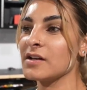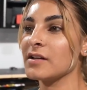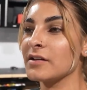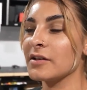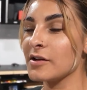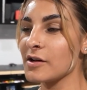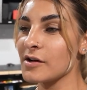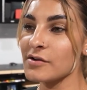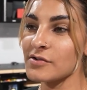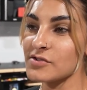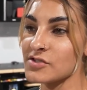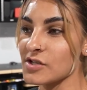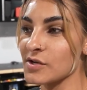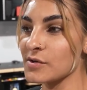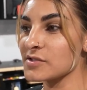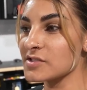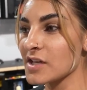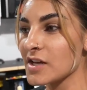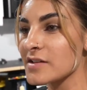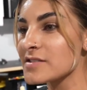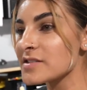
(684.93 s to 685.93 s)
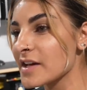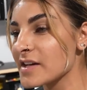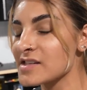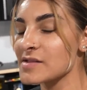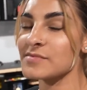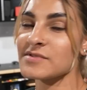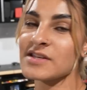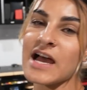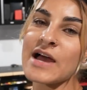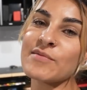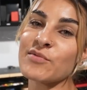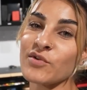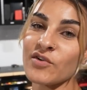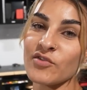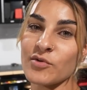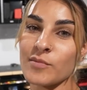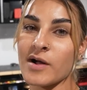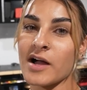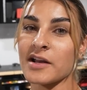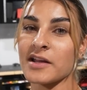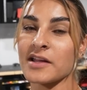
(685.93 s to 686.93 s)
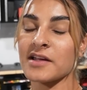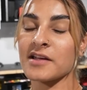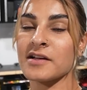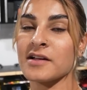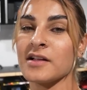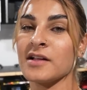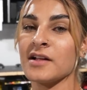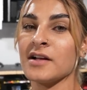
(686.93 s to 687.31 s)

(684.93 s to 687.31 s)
you know, so it's going to take some time for everybody